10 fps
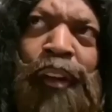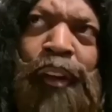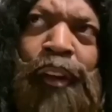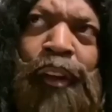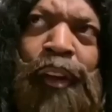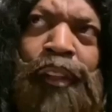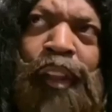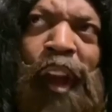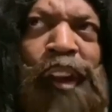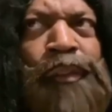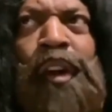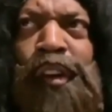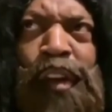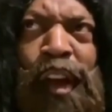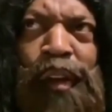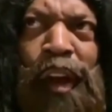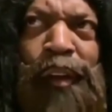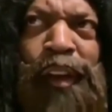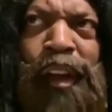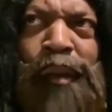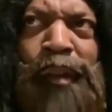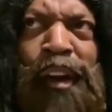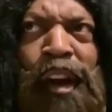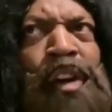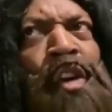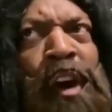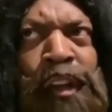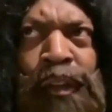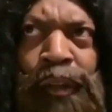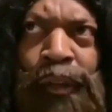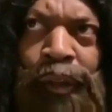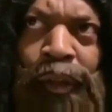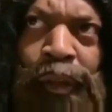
what I I say it's like it's like it just keep coming. It just keep coming.